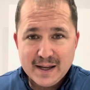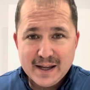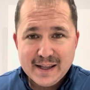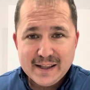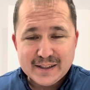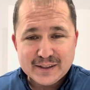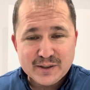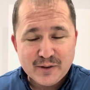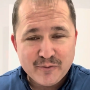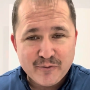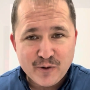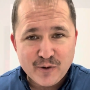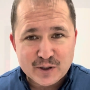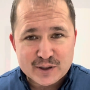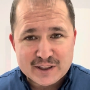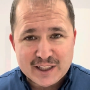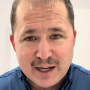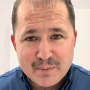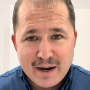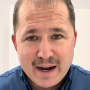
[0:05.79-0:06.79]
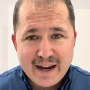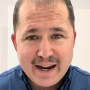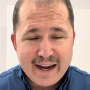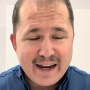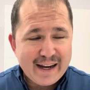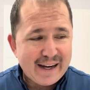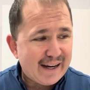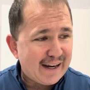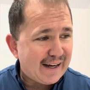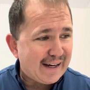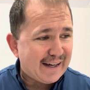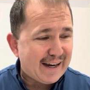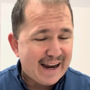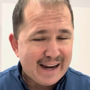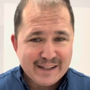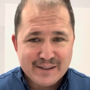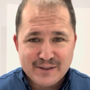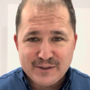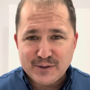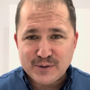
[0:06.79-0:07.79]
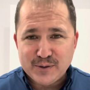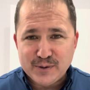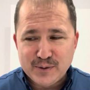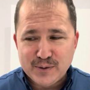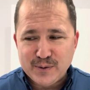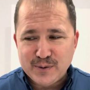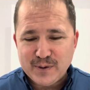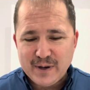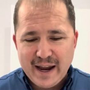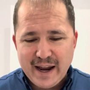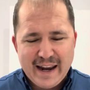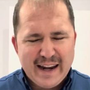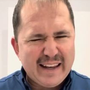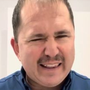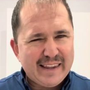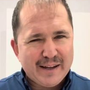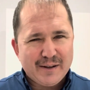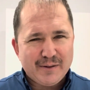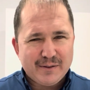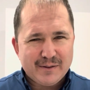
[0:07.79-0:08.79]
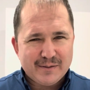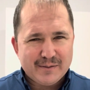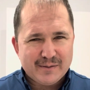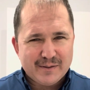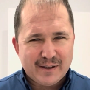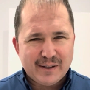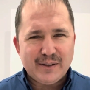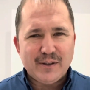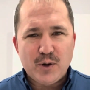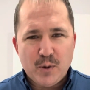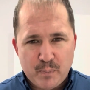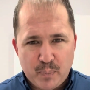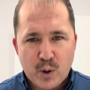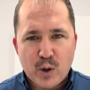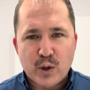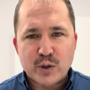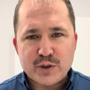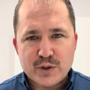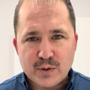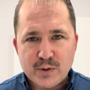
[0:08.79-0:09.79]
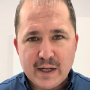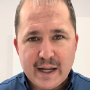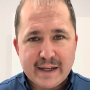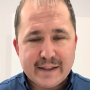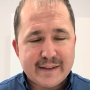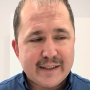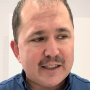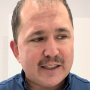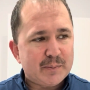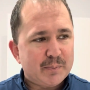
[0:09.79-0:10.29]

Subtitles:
this is the first time I do anything a little personal like this,